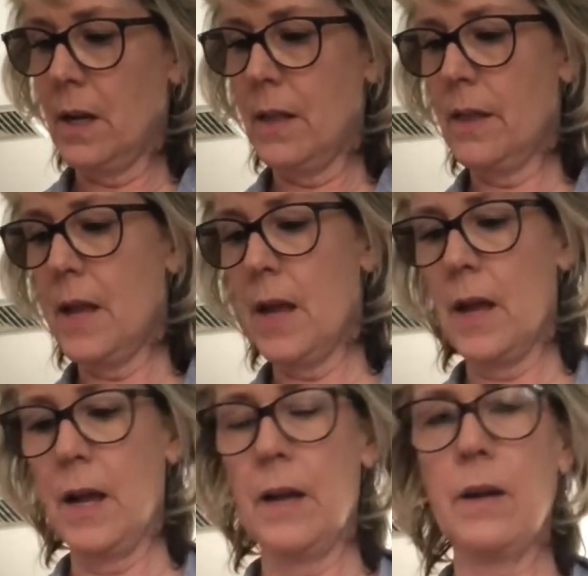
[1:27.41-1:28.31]
And
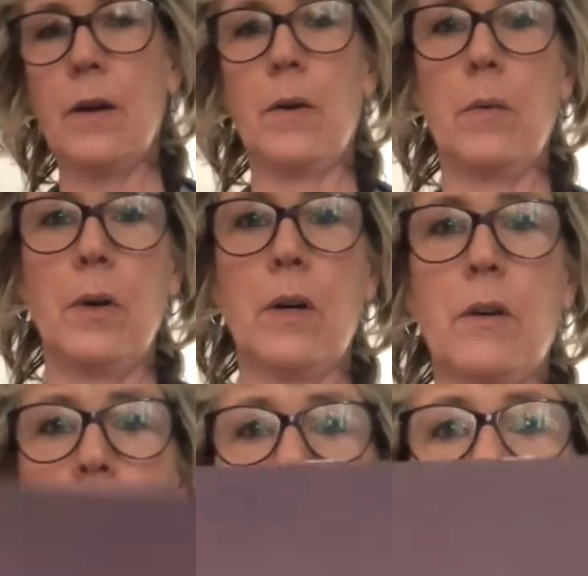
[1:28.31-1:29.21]
then we're
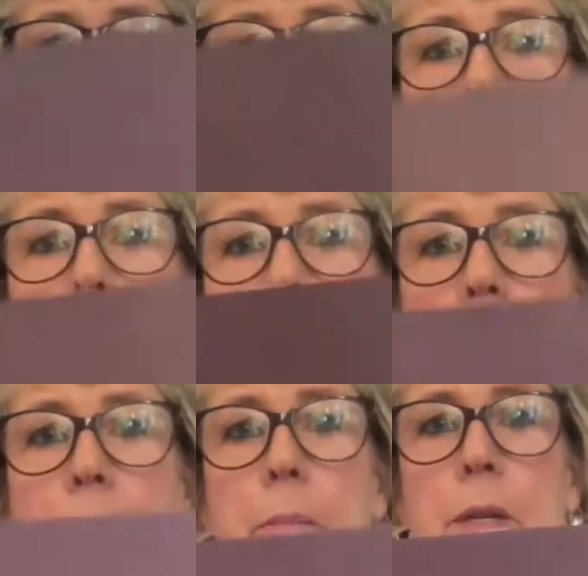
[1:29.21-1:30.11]
going to take our
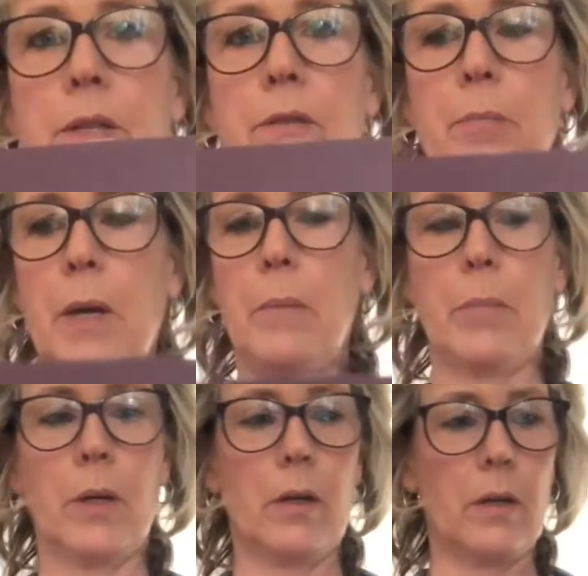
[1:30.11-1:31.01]
black piece of
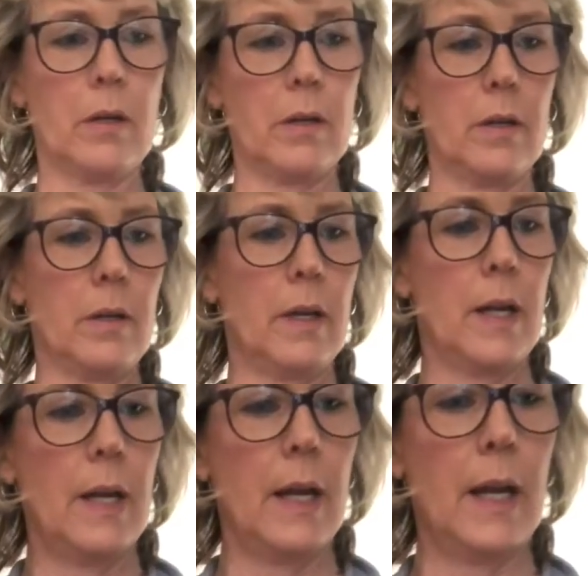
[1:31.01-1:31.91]
paper,
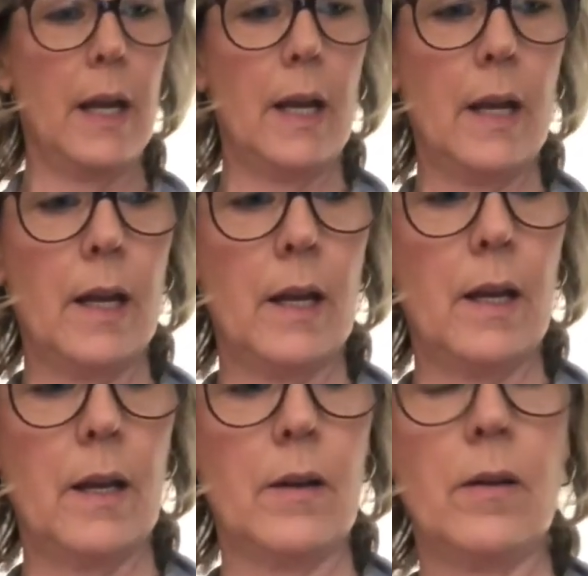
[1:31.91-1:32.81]

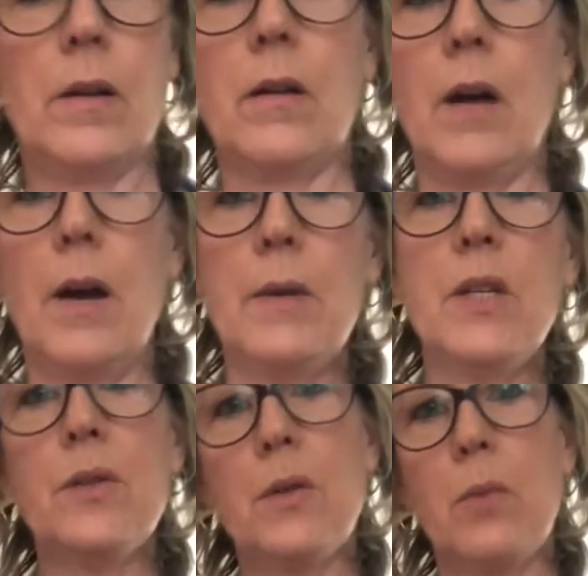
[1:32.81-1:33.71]
and I would
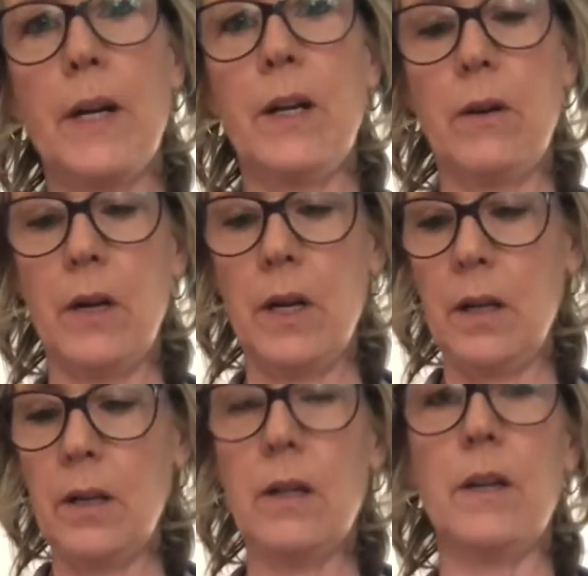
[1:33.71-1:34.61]
use a white
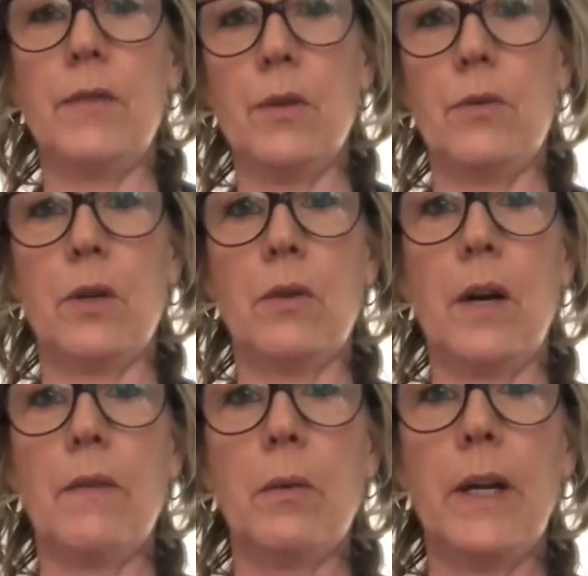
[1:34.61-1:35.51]
crayon. If you don't
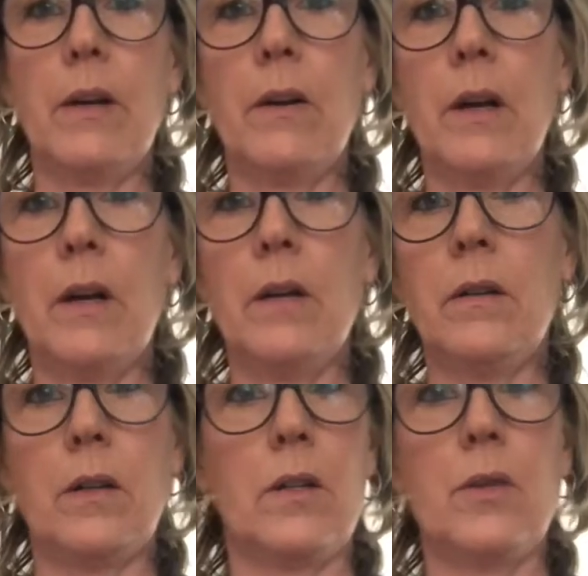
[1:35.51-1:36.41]
have a white crayon,
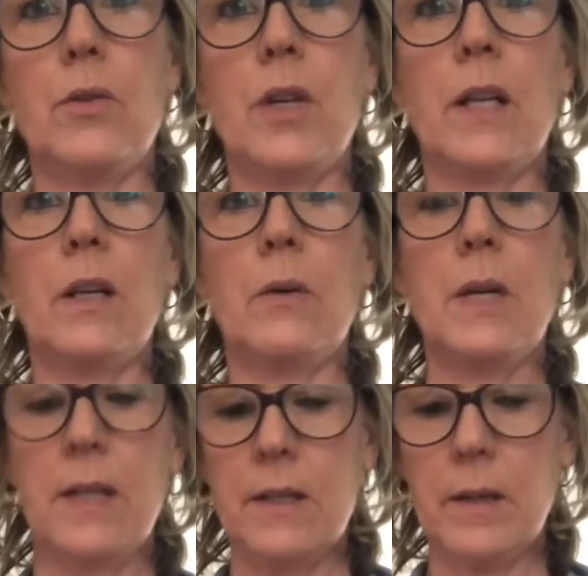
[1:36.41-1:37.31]
you can use yellow,
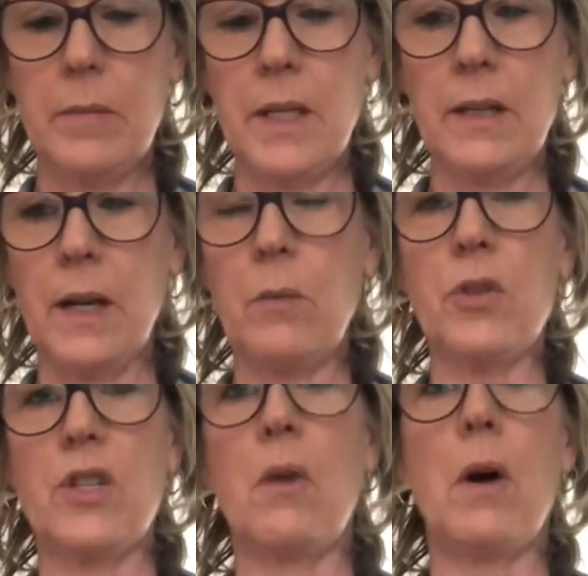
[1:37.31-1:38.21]
something that will
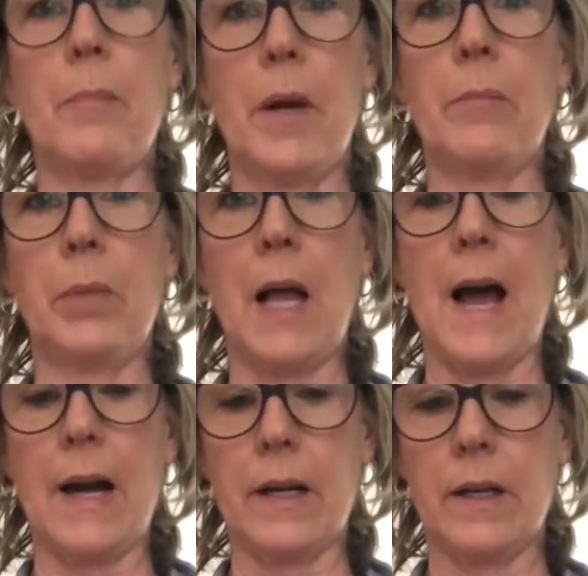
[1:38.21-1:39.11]
show up on
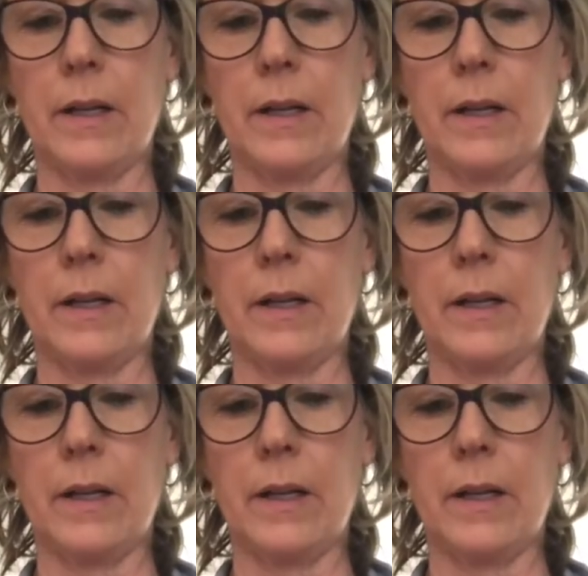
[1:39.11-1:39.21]
black.